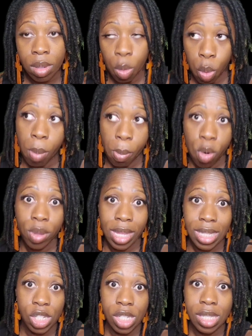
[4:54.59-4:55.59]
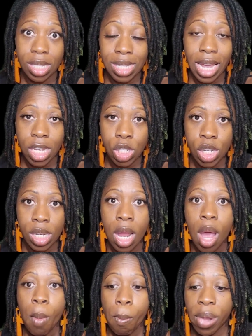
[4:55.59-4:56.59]
well, more than just a section,
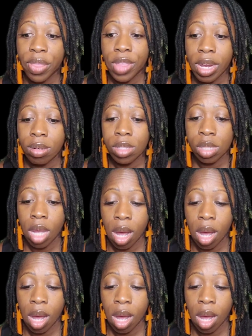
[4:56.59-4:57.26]
but there